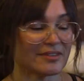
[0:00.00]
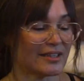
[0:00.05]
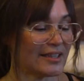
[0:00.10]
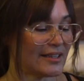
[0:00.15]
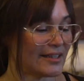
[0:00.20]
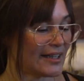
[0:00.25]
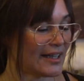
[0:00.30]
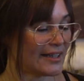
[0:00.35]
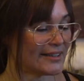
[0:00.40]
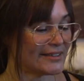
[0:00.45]
a
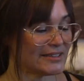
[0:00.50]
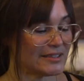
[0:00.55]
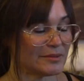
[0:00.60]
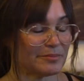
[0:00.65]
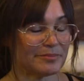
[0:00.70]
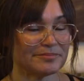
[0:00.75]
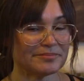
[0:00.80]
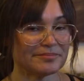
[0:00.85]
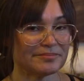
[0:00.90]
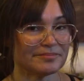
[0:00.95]
nice
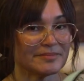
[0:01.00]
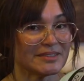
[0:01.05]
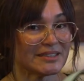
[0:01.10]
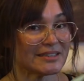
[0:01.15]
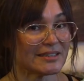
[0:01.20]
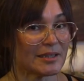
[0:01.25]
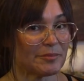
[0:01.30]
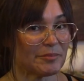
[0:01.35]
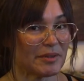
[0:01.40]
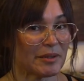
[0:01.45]

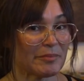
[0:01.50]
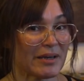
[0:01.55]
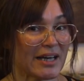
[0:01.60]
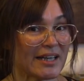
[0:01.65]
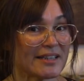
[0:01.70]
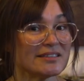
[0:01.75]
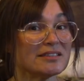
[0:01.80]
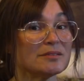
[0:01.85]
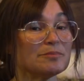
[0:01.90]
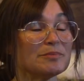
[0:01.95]
sleeping
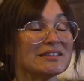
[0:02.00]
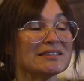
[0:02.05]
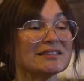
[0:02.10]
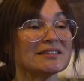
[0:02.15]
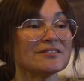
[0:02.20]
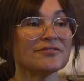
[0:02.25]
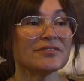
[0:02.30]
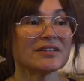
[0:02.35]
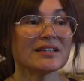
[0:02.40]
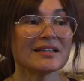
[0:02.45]
bag
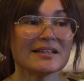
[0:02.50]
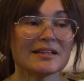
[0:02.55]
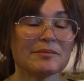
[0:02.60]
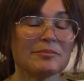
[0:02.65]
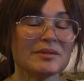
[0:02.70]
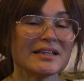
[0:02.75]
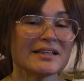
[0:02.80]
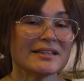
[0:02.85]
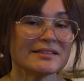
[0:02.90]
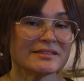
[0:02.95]
specifically
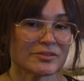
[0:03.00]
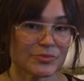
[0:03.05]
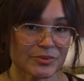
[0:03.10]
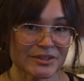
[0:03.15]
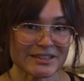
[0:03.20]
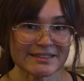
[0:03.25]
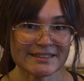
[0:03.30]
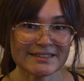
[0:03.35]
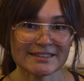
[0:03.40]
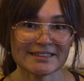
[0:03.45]
because
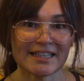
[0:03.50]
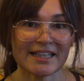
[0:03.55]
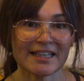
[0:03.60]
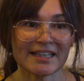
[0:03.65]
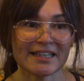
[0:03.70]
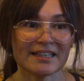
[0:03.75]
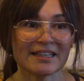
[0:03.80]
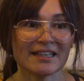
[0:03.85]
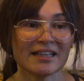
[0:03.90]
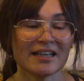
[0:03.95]
we
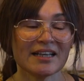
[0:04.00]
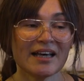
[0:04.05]
stay